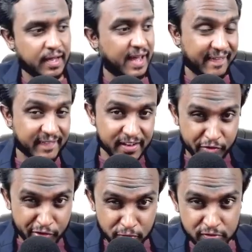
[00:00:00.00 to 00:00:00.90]
And then you
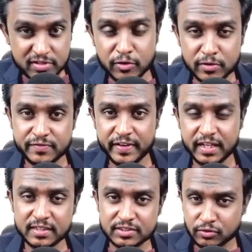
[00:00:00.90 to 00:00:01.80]
use those
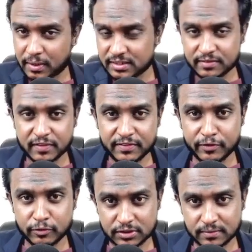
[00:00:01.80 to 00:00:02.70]
figures to budget for the future,